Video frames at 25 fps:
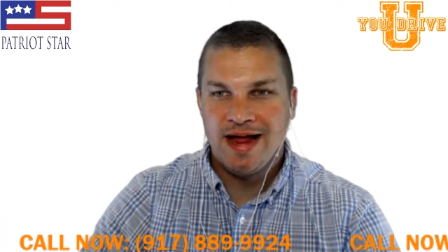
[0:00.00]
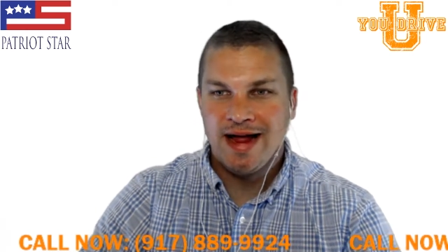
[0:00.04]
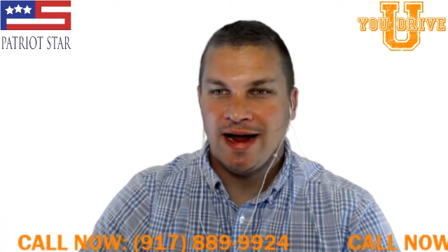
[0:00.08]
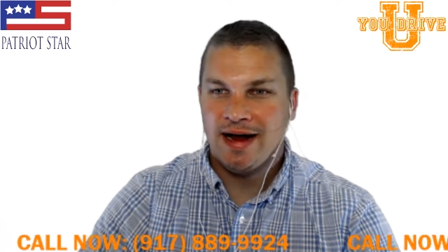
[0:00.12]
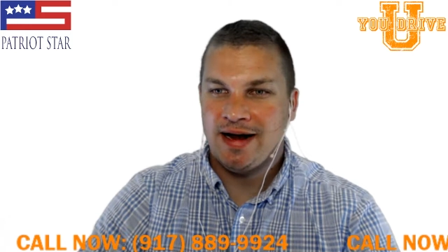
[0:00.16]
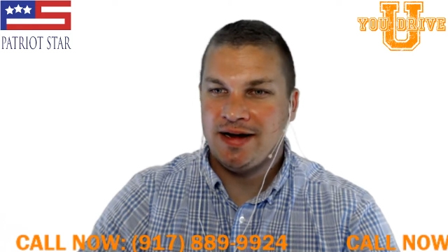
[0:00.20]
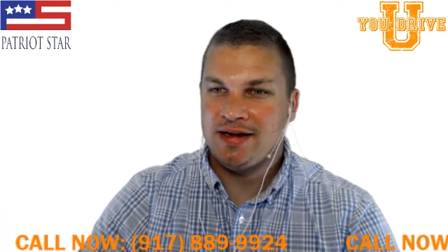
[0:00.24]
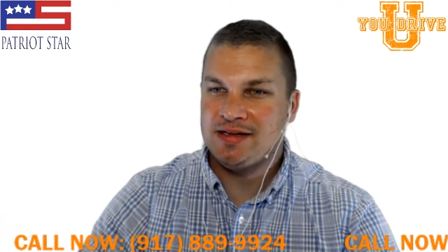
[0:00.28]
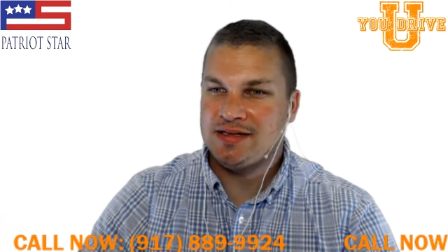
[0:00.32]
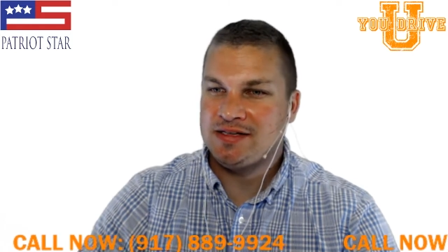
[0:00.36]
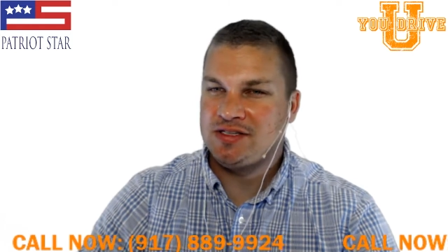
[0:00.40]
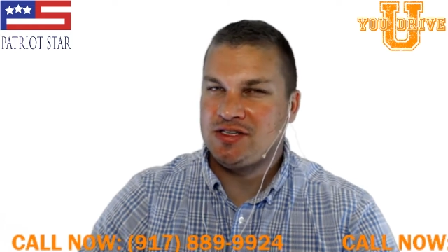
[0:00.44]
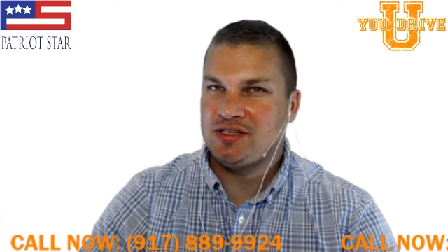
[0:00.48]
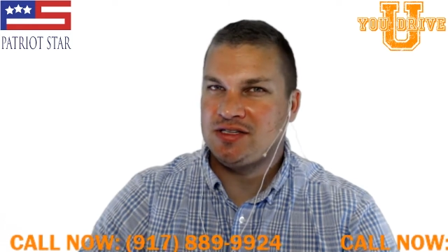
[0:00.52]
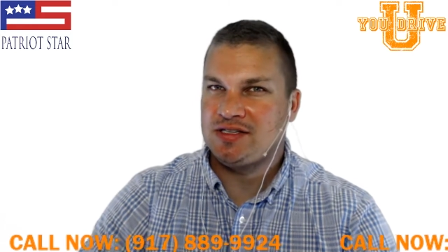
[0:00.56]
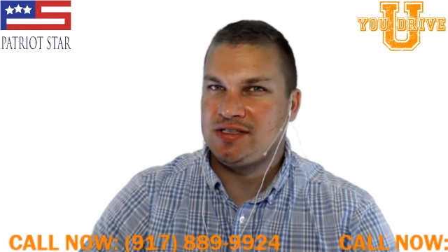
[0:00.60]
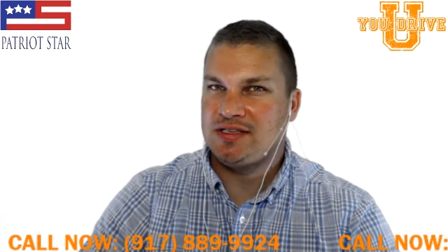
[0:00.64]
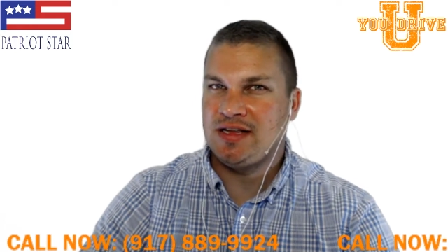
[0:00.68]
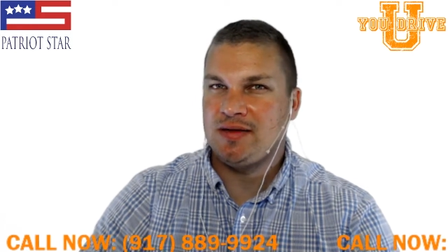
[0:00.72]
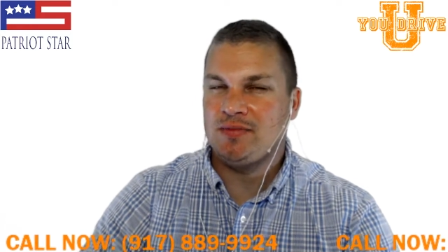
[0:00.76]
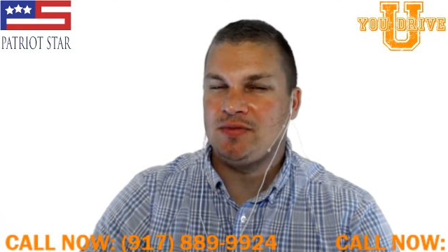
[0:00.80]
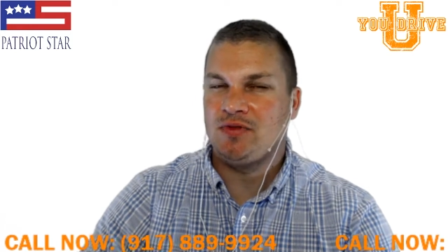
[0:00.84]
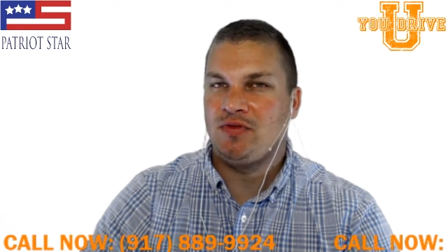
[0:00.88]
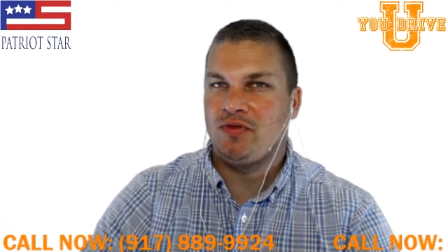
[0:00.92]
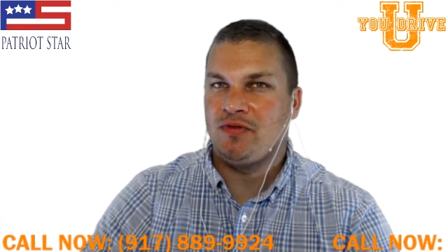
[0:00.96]
It just
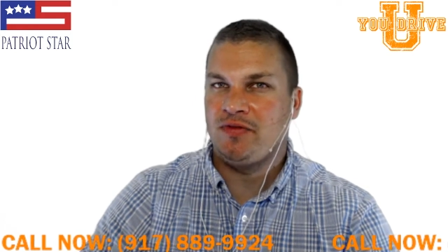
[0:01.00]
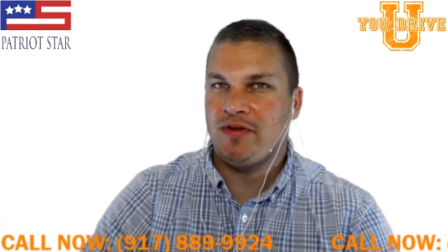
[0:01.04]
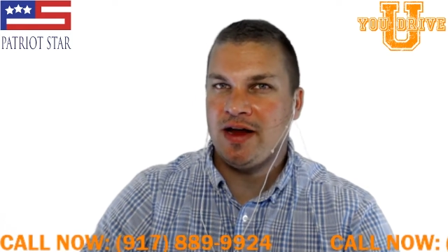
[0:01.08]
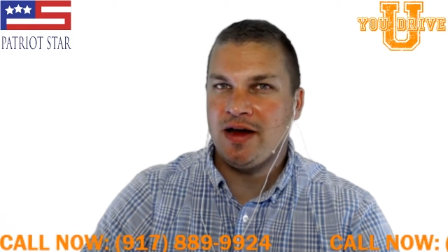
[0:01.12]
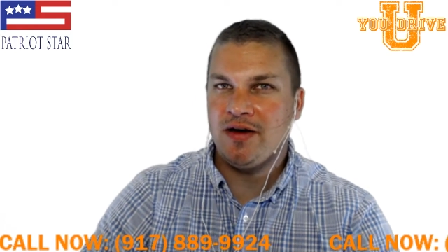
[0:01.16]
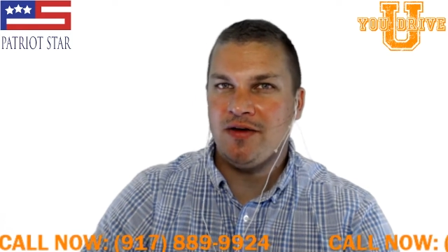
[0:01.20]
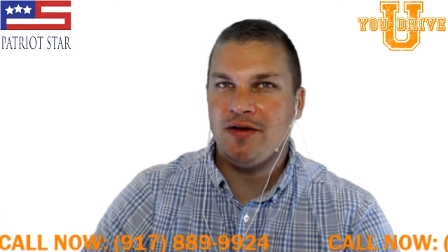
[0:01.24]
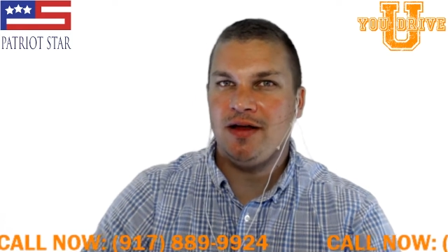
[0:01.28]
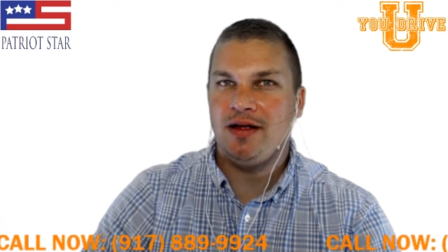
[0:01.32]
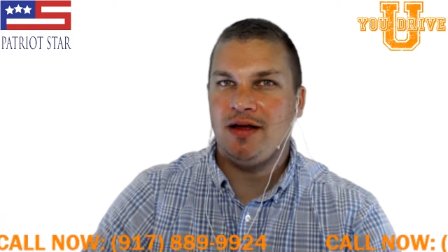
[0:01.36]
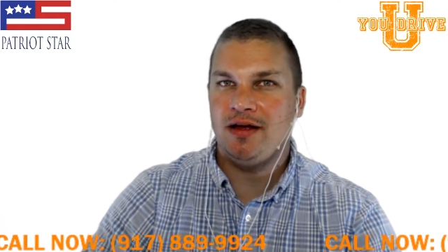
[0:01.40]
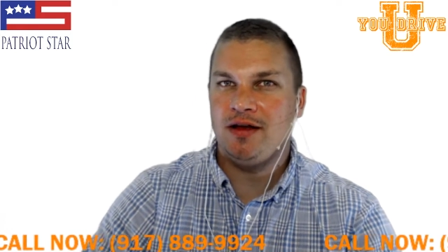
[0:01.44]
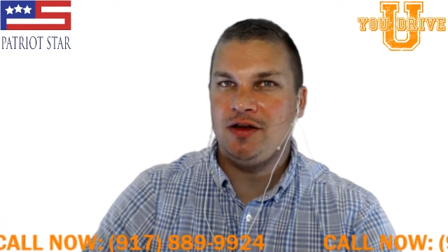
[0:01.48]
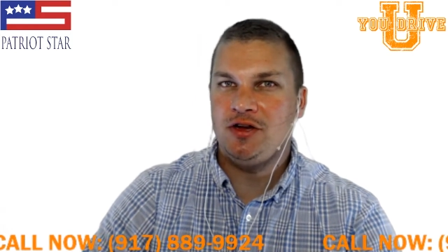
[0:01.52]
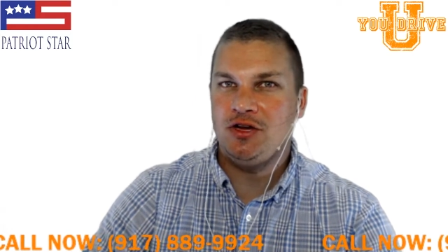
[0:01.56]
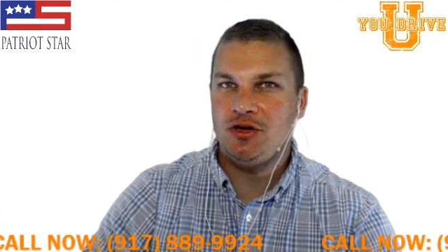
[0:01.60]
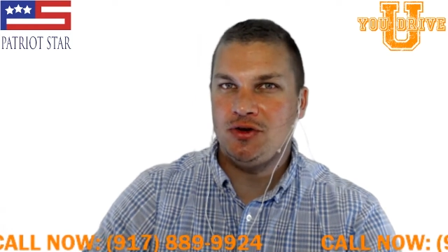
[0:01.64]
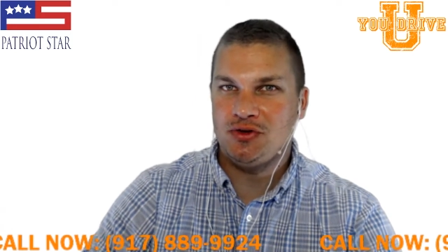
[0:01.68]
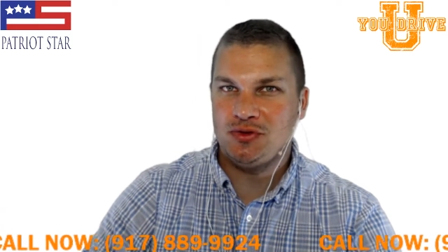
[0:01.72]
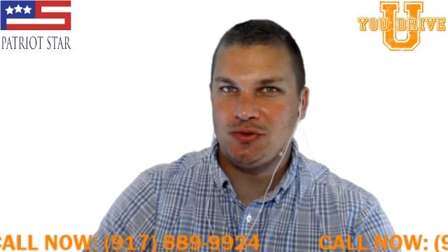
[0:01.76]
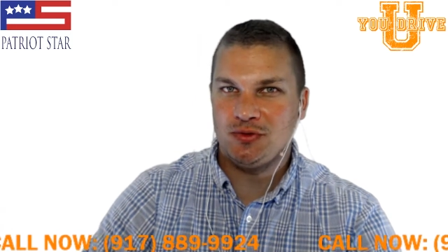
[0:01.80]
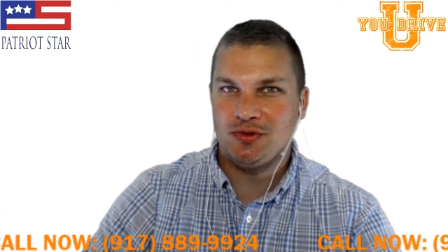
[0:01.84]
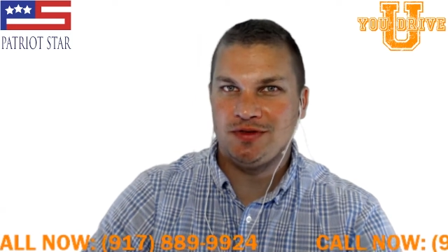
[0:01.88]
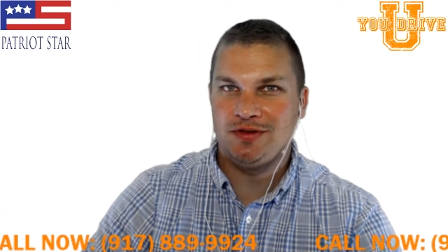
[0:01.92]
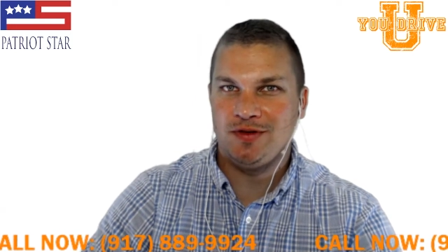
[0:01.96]
seems very
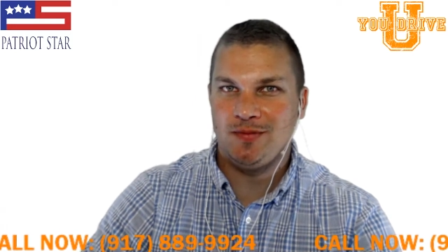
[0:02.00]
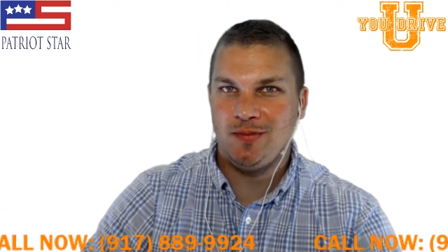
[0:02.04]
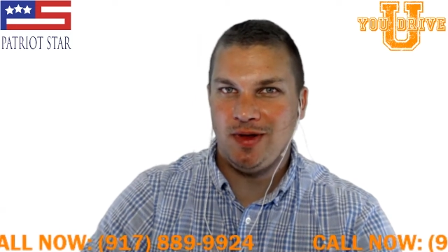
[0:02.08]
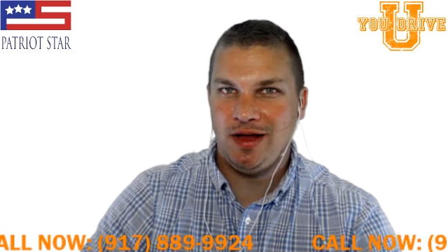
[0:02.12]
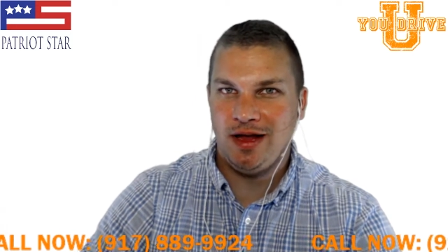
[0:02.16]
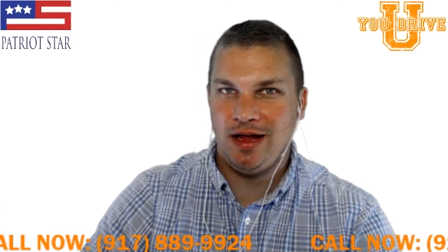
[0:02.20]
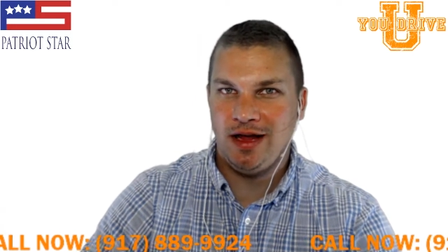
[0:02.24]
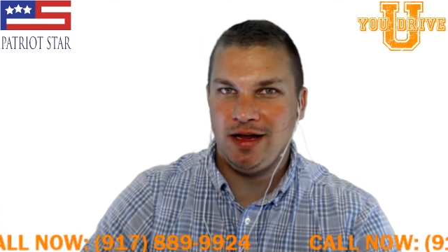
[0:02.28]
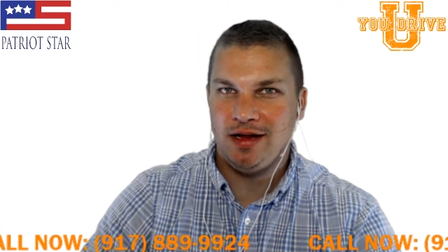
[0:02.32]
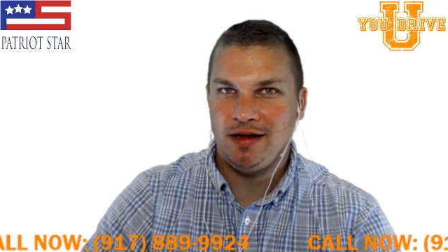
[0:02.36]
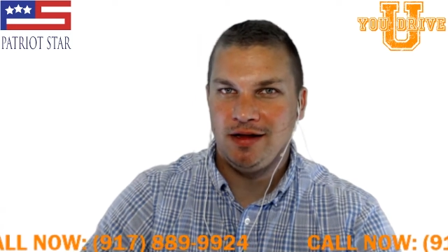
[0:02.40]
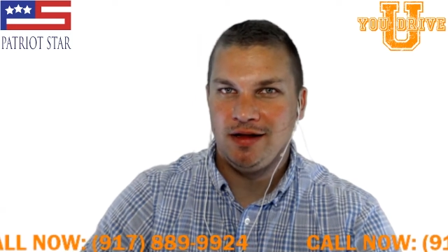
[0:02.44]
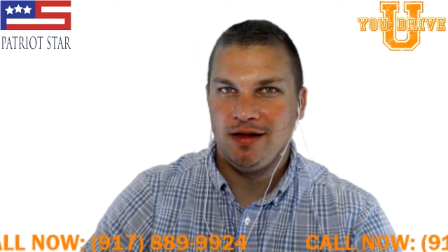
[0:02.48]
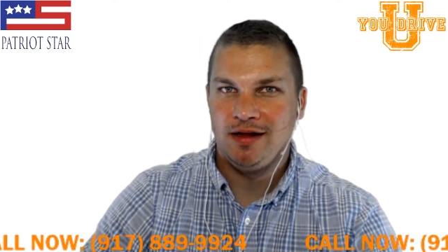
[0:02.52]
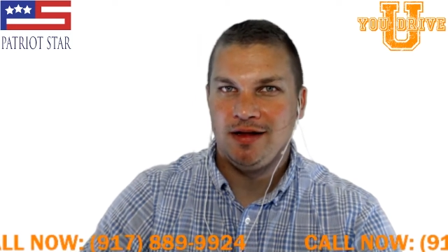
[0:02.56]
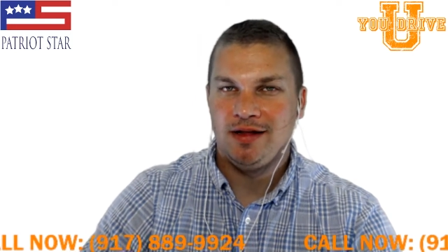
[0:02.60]
unusual to me